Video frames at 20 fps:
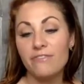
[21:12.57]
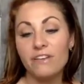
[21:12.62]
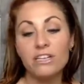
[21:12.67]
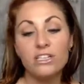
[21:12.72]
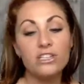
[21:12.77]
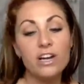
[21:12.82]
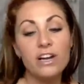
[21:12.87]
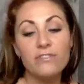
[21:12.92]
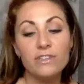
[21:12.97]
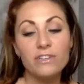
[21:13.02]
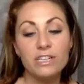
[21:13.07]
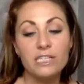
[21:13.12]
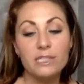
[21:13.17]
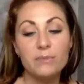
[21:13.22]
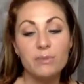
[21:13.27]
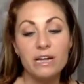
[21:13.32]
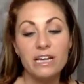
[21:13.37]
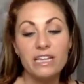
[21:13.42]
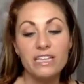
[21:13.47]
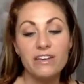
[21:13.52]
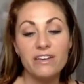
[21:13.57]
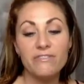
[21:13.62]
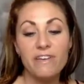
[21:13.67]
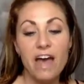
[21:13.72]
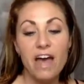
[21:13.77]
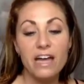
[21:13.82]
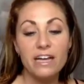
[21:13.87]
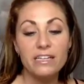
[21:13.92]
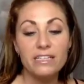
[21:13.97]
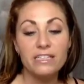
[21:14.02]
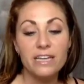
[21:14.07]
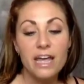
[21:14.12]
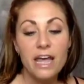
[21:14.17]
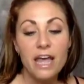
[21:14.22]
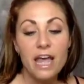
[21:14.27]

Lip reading: and you don't have to explain the event,